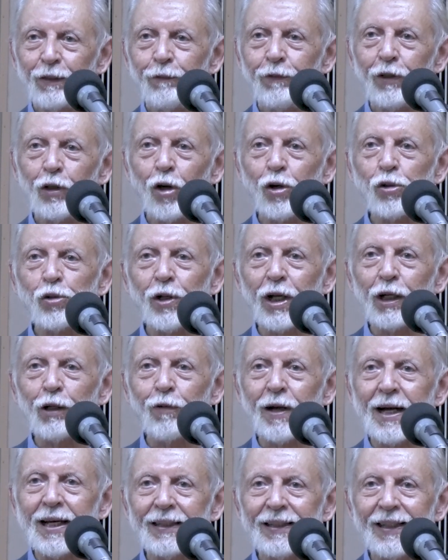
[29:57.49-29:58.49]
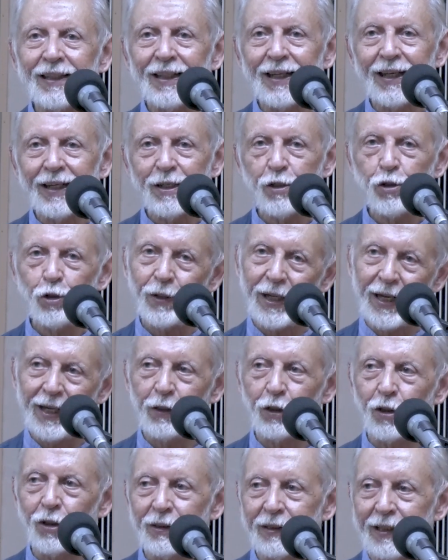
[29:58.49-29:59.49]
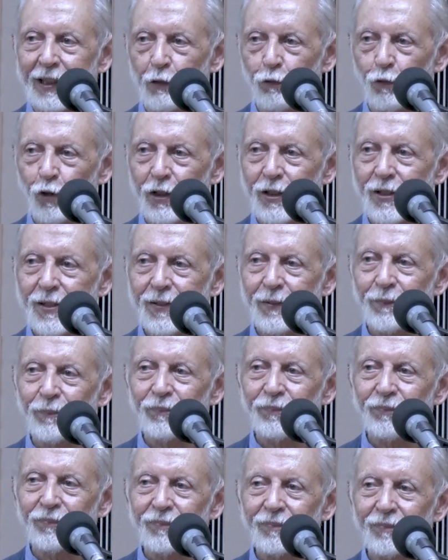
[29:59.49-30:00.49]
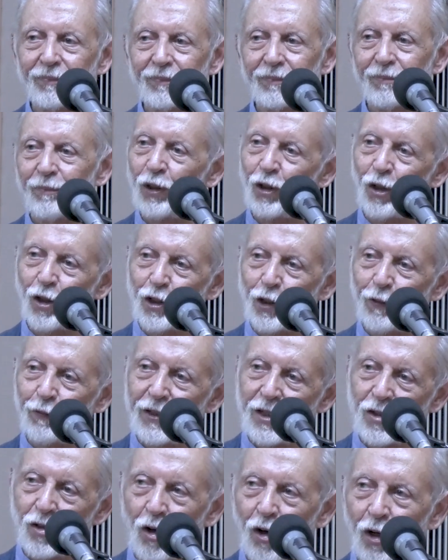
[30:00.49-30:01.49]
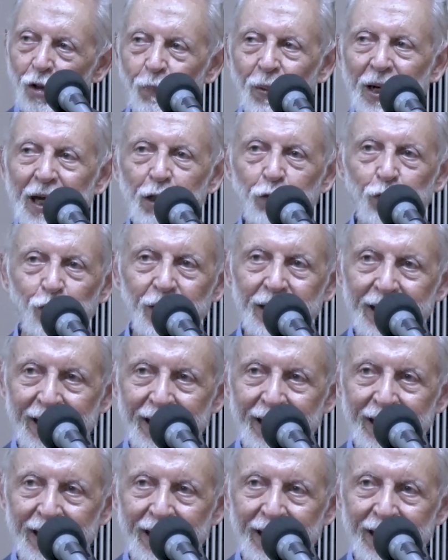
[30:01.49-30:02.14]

we also acquire the courage to act on that voice because of its all powerful